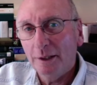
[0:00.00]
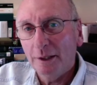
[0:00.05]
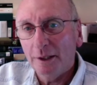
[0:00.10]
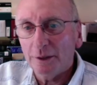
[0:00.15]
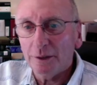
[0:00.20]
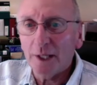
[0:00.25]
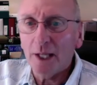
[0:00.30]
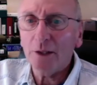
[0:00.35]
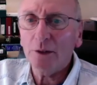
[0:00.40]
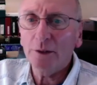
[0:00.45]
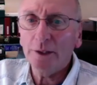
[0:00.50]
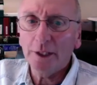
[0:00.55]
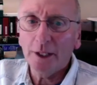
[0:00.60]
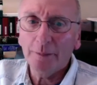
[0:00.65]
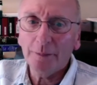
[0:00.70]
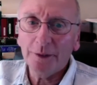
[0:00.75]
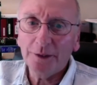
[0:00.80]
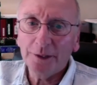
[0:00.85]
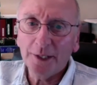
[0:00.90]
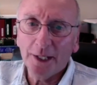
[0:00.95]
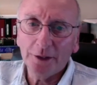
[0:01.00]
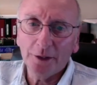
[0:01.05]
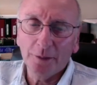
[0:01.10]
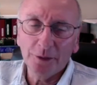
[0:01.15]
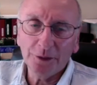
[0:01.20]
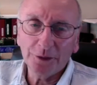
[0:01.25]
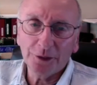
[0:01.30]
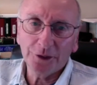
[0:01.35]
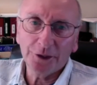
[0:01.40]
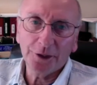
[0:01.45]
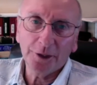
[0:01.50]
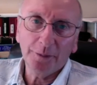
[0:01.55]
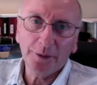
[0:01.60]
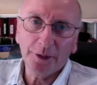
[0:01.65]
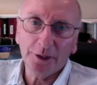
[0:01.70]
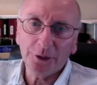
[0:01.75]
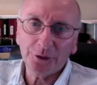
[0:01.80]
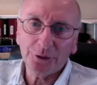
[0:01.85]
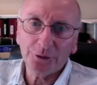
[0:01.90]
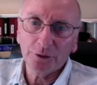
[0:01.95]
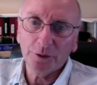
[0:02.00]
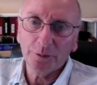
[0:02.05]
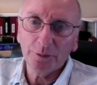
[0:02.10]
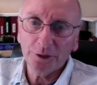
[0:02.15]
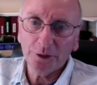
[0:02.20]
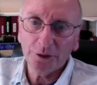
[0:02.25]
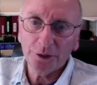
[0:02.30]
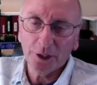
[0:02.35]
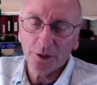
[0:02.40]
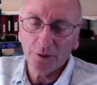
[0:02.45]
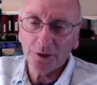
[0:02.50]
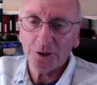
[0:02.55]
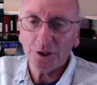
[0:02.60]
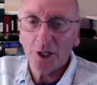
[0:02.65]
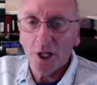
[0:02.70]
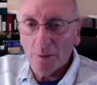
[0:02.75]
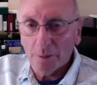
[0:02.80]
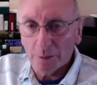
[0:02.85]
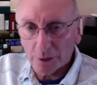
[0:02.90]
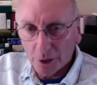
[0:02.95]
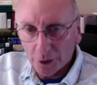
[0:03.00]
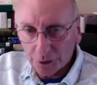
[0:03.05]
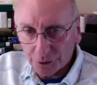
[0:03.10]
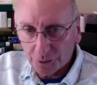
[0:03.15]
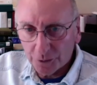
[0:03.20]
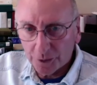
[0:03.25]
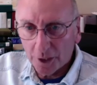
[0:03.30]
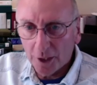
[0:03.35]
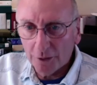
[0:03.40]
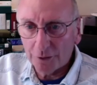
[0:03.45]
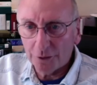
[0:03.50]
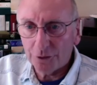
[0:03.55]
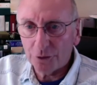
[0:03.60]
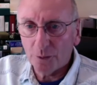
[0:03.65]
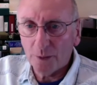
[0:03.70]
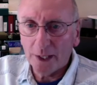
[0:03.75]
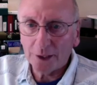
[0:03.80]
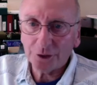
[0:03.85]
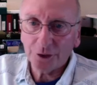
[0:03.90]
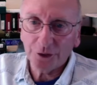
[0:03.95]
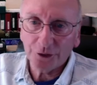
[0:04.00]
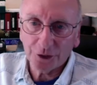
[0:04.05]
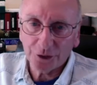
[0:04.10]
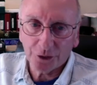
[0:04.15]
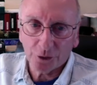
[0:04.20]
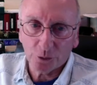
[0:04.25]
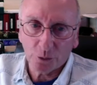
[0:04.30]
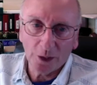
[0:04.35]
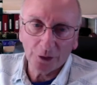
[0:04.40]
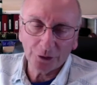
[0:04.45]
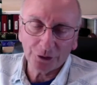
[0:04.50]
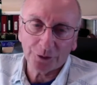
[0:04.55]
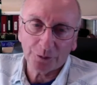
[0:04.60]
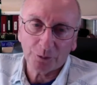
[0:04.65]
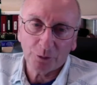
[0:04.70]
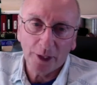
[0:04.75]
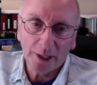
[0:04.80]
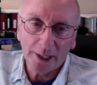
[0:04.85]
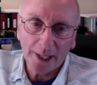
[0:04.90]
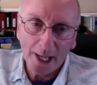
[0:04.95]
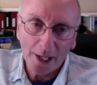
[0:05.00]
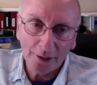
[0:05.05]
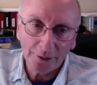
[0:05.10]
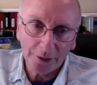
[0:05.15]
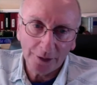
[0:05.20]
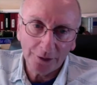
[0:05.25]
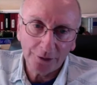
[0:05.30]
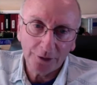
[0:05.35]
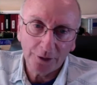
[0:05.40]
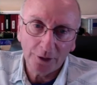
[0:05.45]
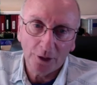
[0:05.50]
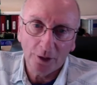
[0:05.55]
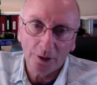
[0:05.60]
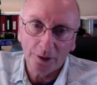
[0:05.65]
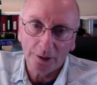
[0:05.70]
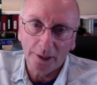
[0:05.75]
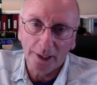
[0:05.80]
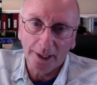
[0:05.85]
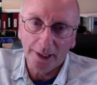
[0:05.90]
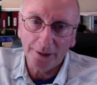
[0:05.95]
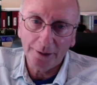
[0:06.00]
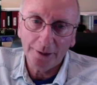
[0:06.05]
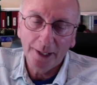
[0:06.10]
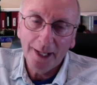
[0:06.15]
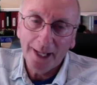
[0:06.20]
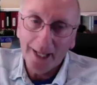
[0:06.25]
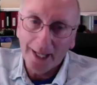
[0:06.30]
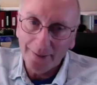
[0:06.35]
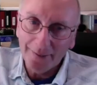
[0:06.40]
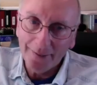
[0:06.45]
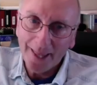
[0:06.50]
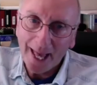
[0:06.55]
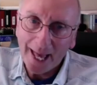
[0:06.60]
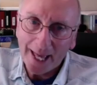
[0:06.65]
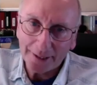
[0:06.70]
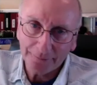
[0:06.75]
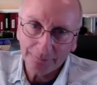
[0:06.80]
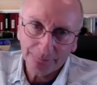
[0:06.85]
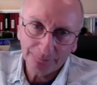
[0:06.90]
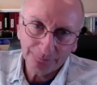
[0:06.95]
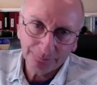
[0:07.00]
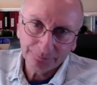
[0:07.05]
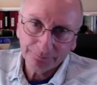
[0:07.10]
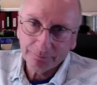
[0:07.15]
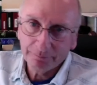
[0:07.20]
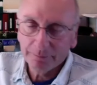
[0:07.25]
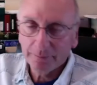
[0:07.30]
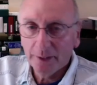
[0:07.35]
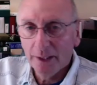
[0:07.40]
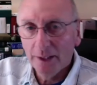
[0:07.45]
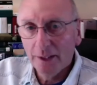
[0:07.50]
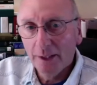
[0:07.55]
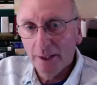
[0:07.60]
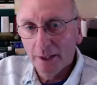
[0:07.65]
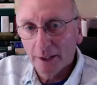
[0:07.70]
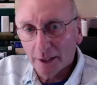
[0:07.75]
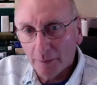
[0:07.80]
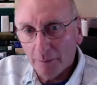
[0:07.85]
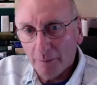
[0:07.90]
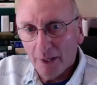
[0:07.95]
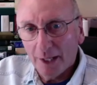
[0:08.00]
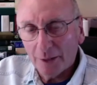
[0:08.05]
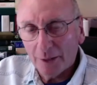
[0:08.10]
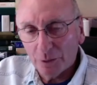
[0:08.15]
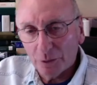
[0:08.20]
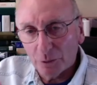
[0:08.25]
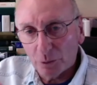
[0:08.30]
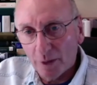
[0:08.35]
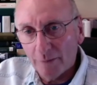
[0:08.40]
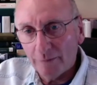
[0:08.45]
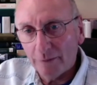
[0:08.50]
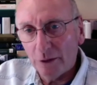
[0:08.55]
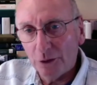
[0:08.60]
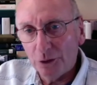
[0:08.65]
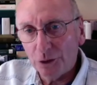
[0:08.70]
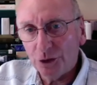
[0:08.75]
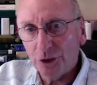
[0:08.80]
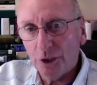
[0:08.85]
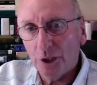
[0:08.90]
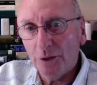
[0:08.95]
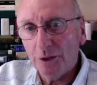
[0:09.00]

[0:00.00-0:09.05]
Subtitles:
not only up and down the Mississippi and its tributaries, but also in other directions as the rails spread out into the heartland. And that, combined with revolutionary